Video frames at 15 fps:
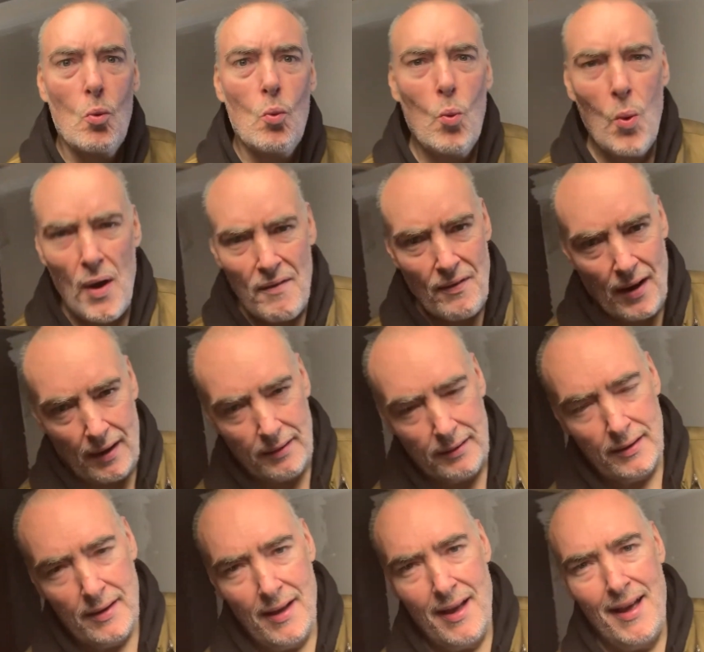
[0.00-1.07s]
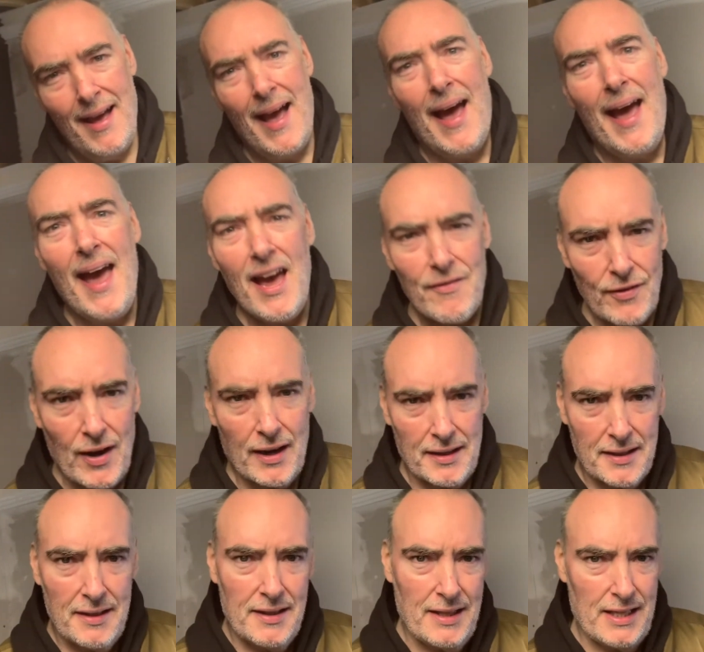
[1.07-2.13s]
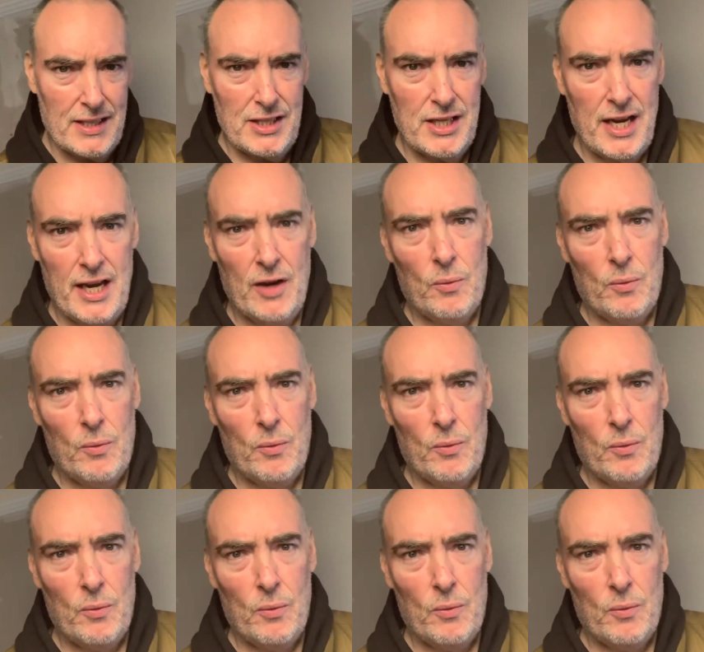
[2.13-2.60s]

weather ever this year.